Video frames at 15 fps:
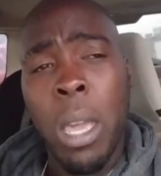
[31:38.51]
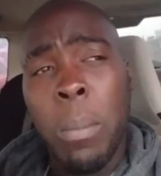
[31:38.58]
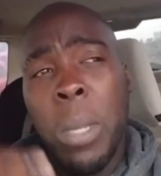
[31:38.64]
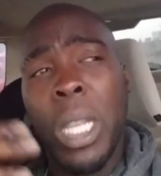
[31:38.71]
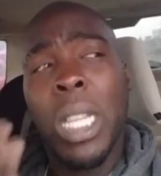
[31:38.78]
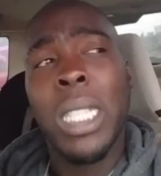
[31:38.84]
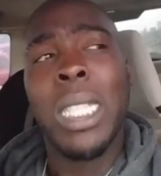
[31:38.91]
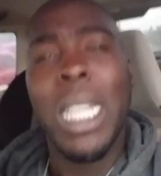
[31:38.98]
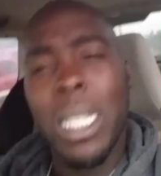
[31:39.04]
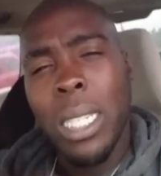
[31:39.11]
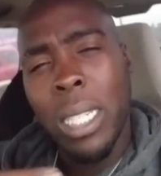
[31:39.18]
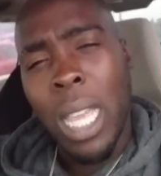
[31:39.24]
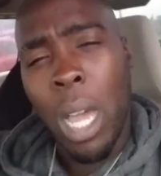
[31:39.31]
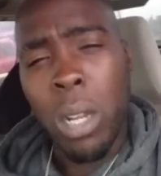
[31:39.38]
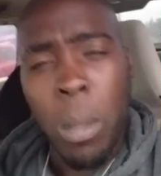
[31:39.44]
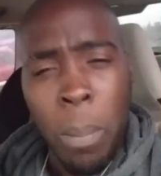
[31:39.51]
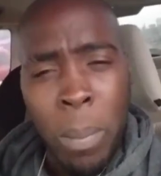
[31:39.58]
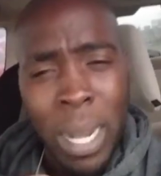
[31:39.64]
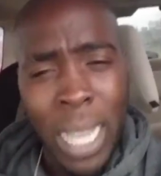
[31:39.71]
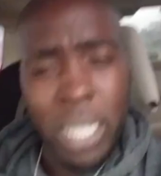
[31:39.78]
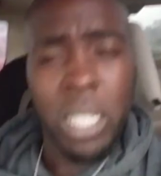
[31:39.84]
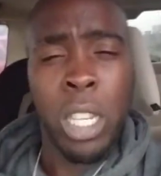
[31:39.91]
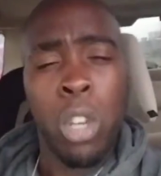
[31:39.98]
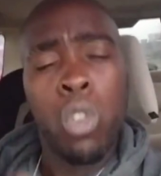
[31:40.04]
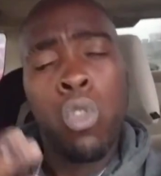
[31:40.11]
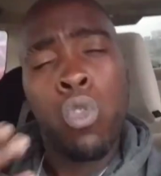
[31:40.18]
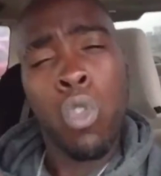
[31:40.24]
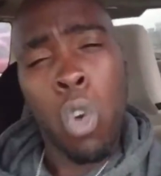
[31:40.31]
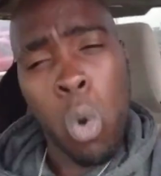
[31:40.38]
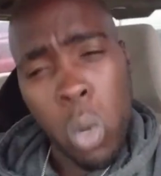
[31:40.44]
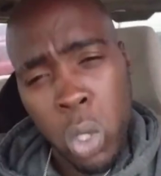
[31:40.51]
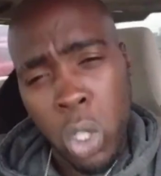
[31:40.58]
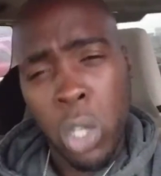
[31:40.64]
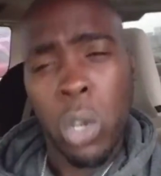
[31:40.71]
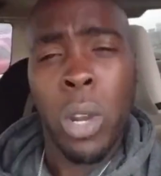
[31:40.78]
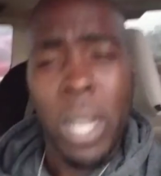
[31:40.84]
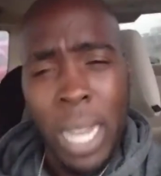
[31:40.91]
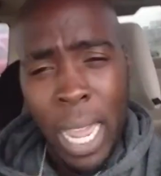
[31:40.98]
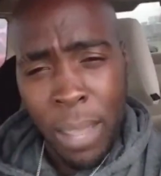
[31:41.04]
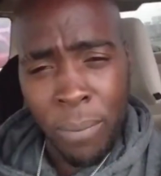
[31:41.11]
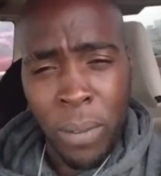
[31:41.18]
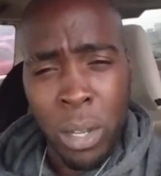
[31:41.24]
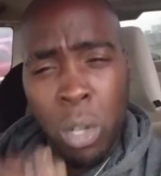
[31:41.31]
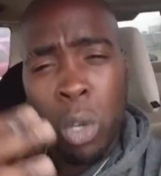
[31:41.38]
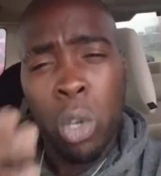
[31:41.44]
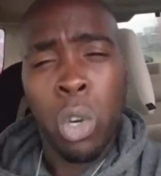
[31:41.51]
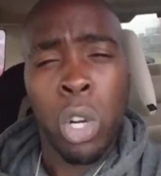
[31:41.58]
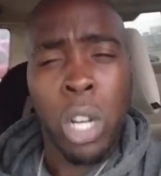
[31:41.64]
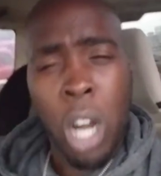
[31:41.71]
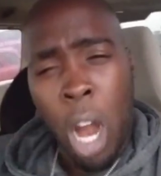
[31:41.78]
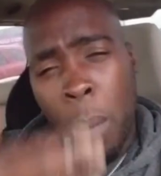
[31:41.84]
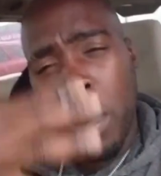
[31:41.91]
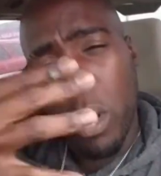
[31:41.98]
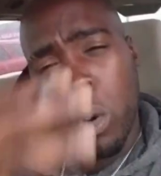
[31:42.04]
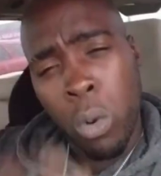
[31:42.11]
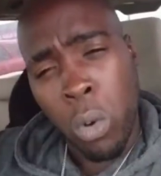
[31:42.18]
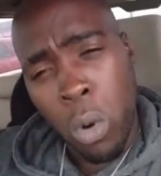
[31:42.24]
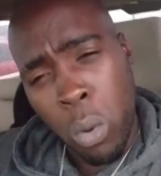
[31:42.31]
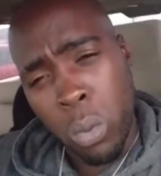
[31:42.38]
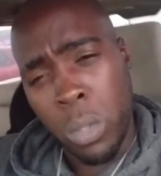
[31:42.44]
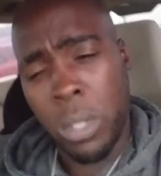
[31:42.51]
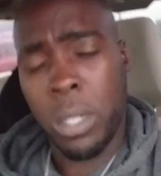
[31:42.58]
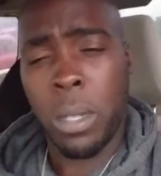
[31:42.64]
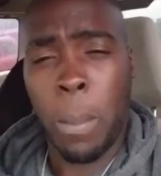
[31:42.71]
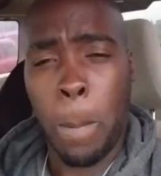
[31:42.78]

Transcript: Because this is how the blessing grows in your life and the good karma grows.